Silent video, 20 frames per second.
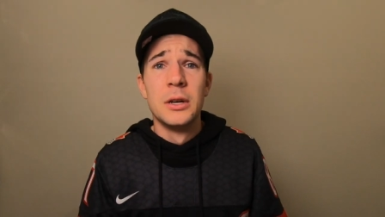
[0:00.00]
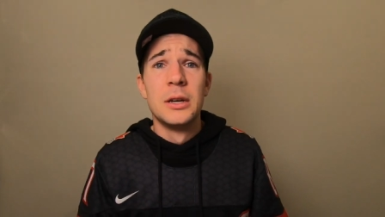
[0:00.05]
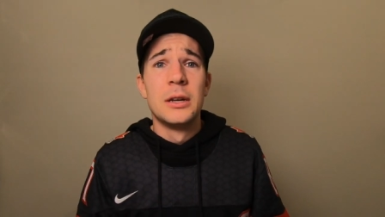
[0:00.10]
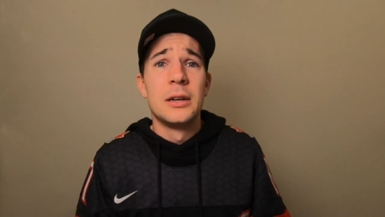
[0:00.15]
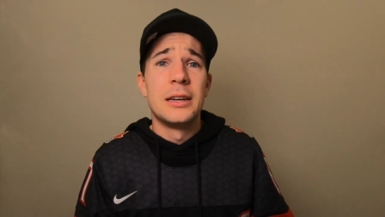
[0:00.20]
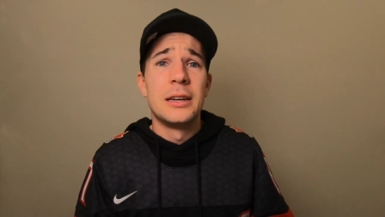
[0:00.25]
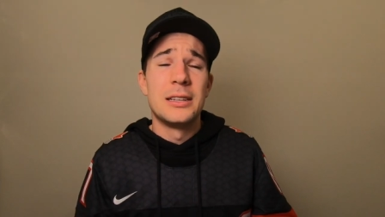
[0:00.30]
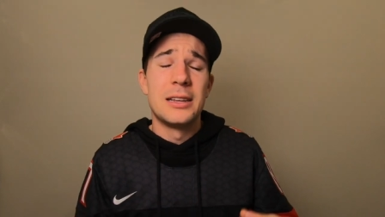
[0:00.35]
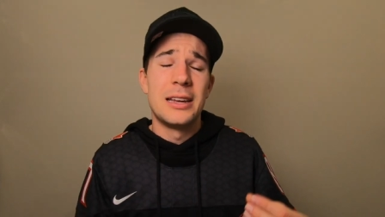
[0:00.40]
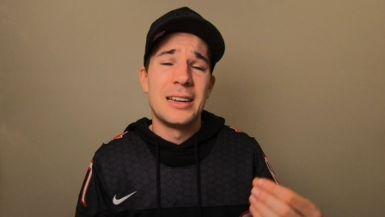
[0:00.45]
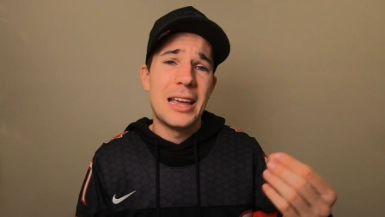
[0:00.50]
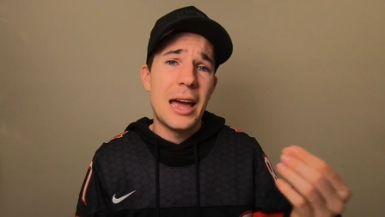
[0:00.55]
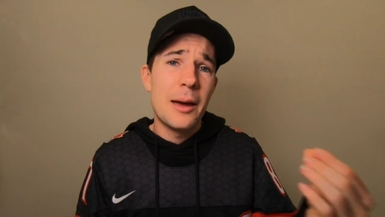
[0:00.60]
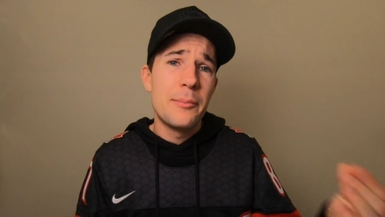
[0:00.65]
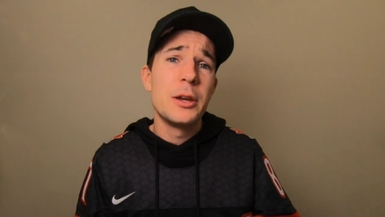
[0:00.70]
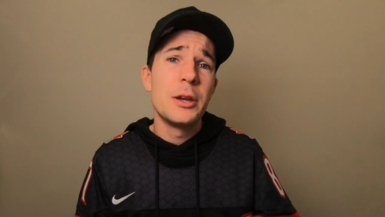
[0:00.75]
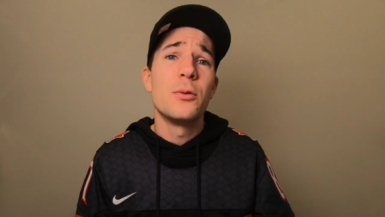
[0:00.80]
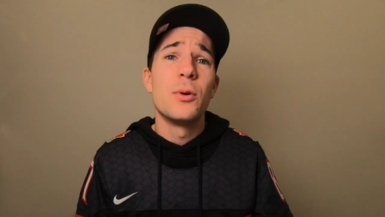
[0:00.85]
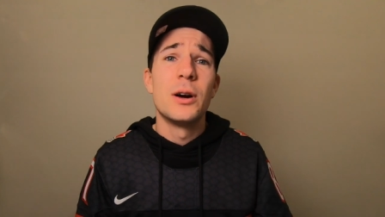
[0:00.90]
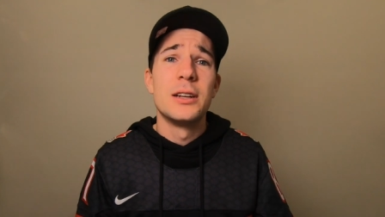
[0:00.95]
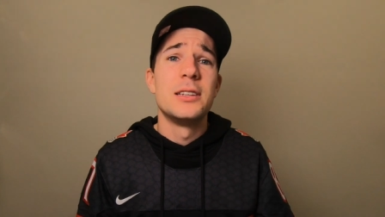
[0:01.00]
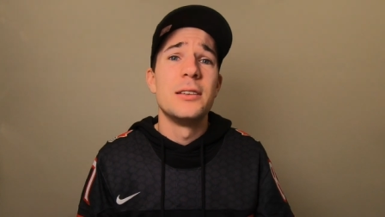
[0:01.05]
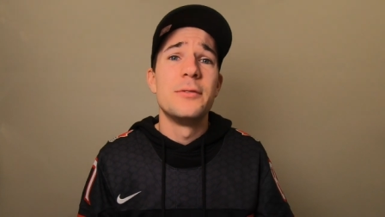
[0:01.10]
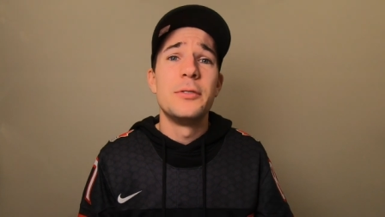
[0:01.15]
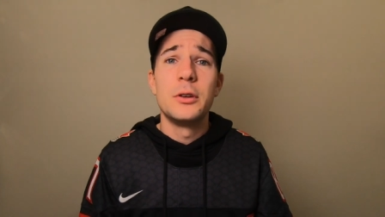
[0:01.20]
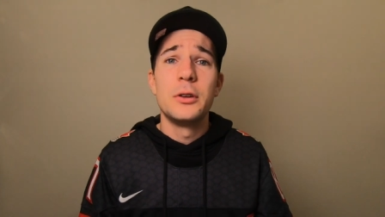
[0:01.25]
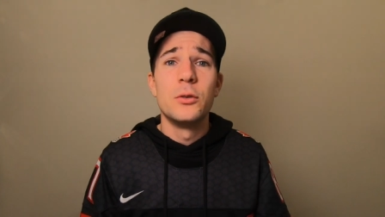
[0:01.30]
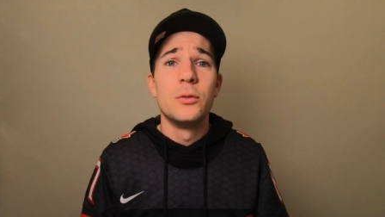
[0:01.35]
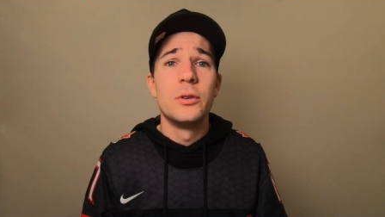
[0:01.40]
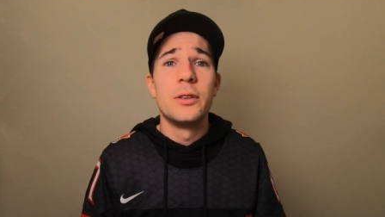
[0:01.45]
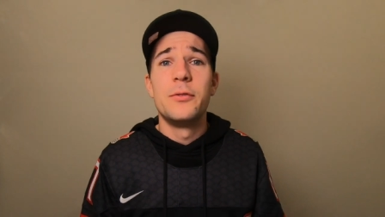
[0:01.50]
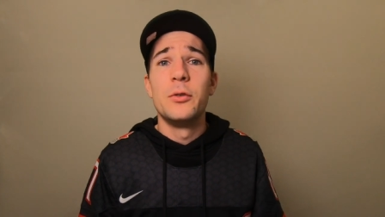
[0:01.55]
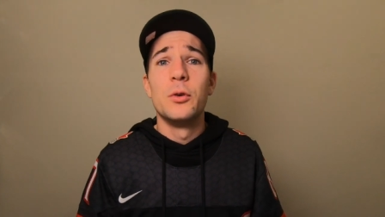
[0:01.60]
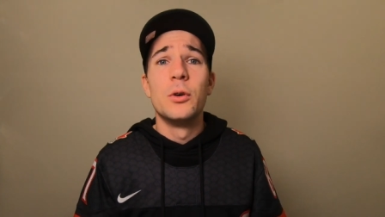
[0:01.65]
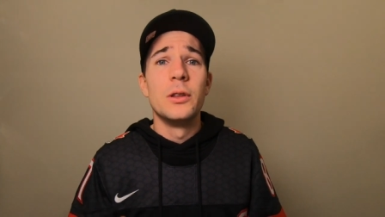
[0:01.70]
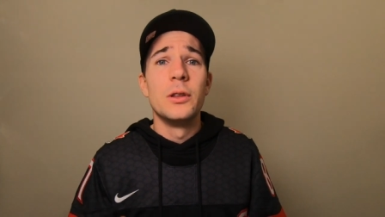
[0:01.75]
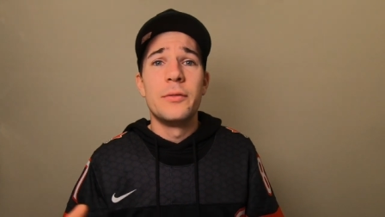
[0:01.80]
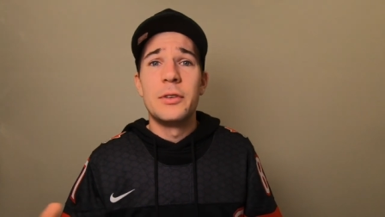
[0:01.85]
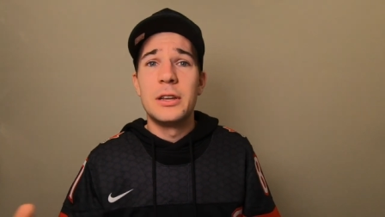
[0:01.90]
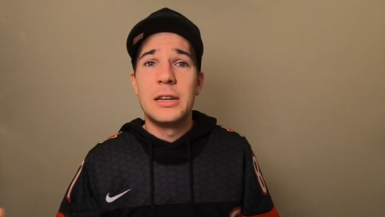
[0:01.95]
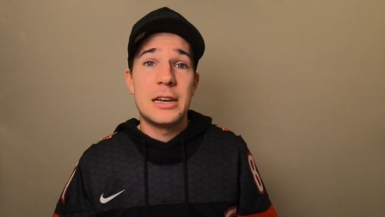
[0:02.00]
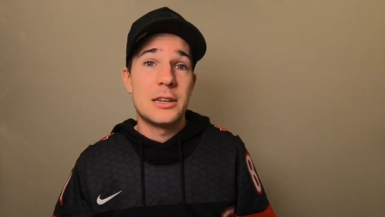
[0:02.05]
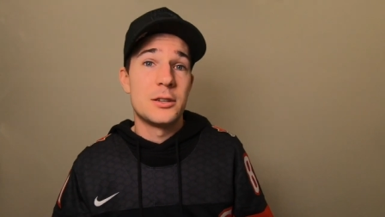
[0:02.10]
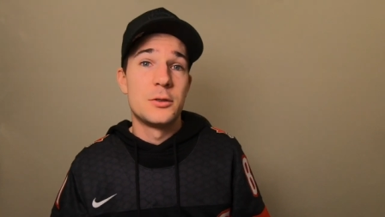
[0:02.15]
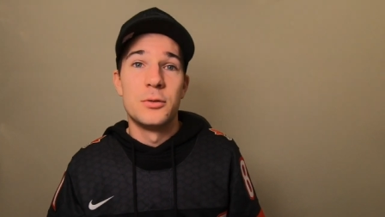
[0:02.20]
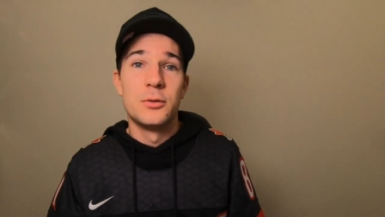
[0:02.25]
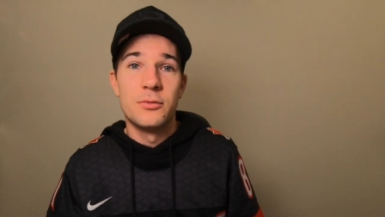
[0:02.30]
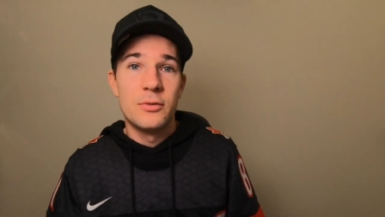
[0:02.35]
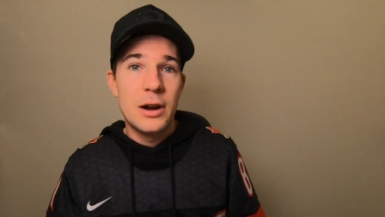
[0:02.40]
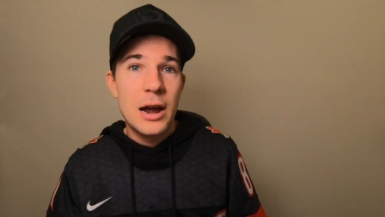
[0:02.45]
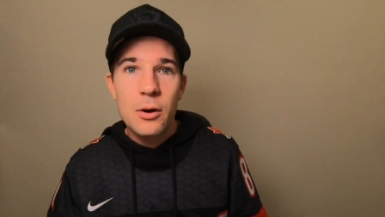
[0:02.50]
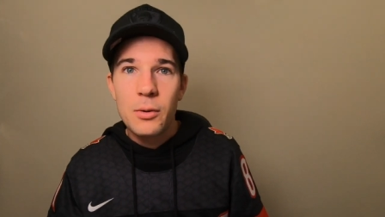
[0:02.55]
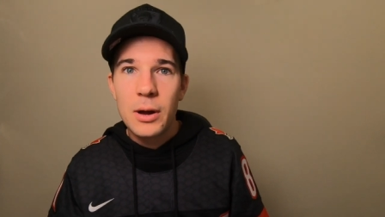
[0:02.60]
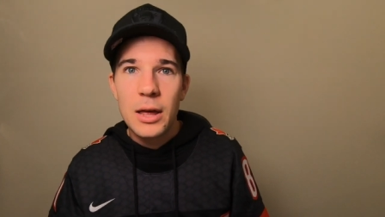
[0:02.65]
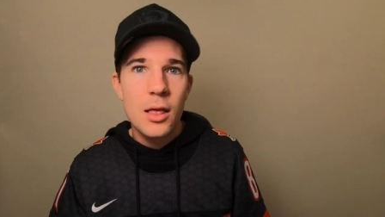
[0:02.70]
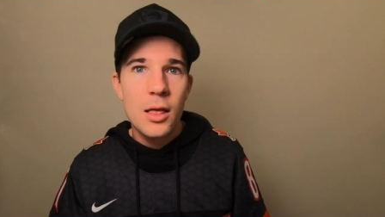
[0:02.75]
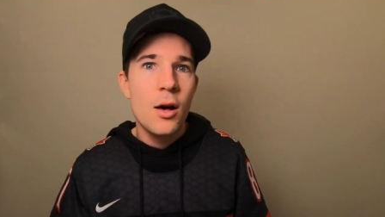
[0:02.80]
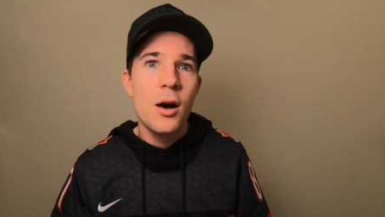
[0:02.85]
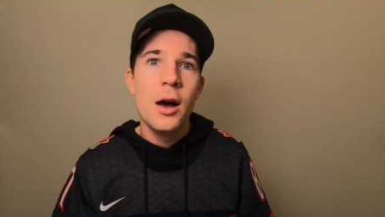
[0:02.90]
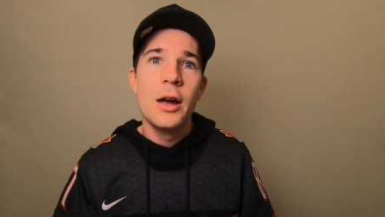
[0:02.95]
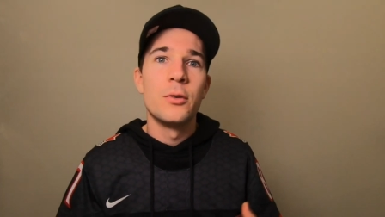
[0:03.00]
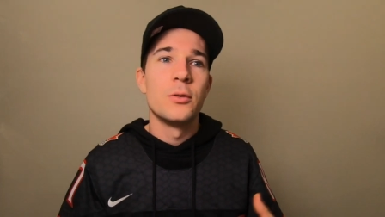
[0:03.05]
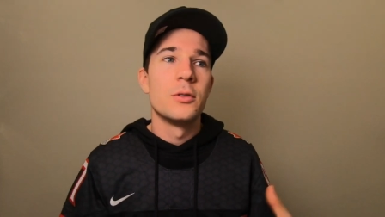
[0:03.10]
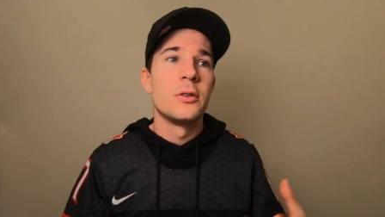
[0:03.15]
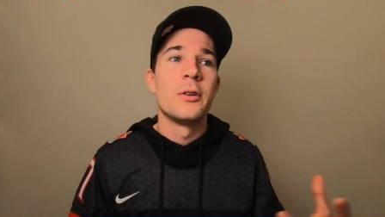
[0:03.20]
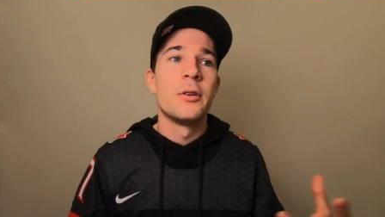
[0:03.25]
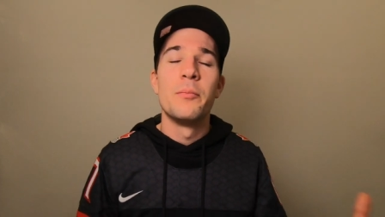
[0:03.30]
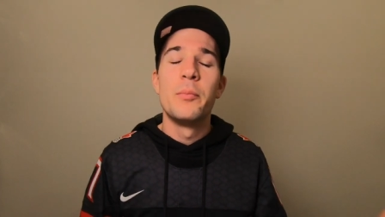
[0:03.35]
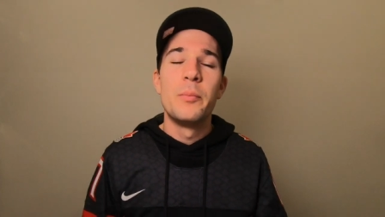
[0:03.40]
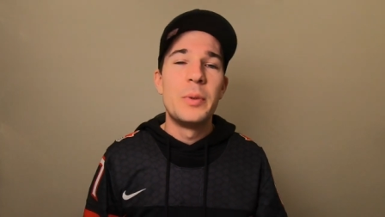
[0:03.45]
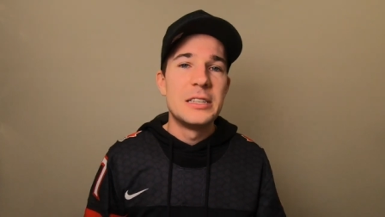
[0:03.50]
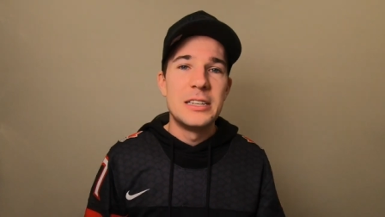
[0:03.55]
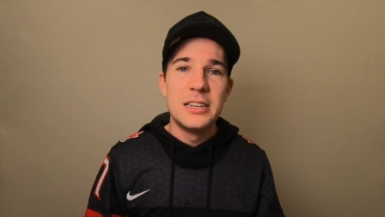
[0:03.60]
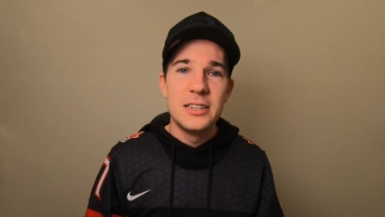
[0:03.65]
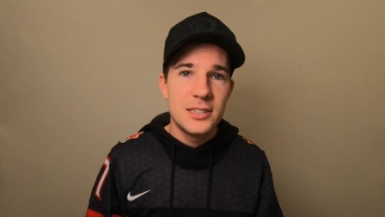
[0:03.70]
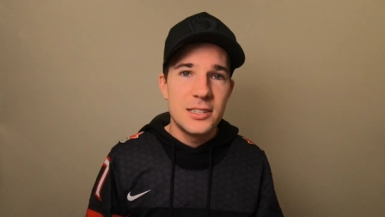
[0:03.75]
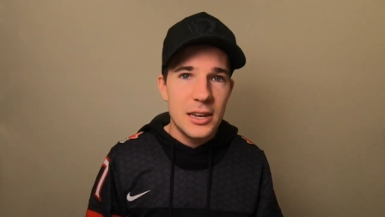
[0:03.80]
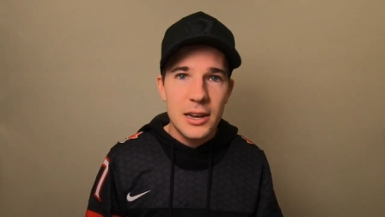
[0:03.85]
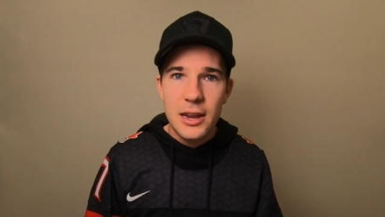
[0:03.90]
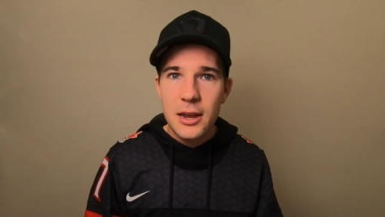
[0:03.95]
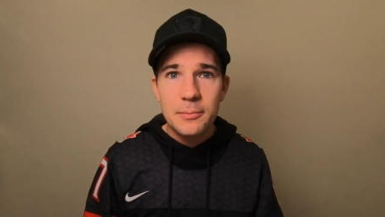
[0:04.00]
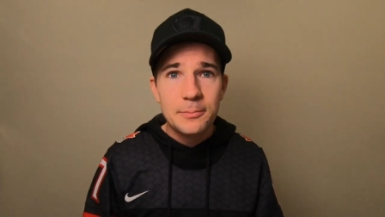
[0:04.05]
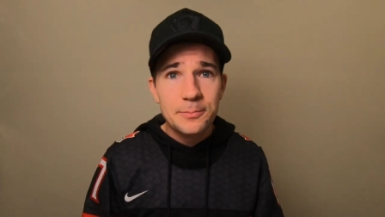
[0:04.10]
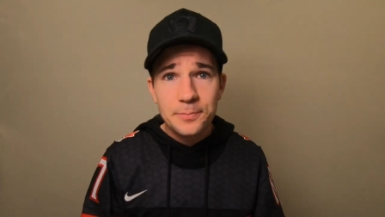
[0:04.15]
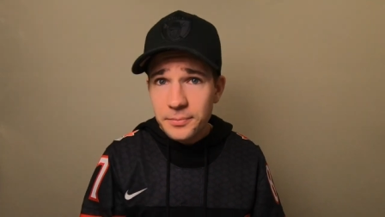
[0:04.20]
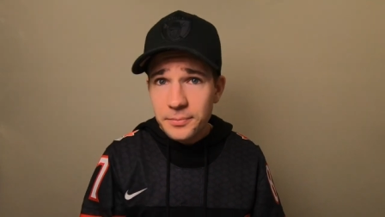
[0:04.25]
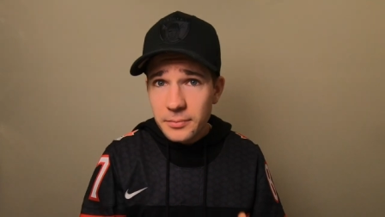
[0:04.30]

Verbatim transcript: It, it can be quite difficult if you're living next to a railway line or a busy city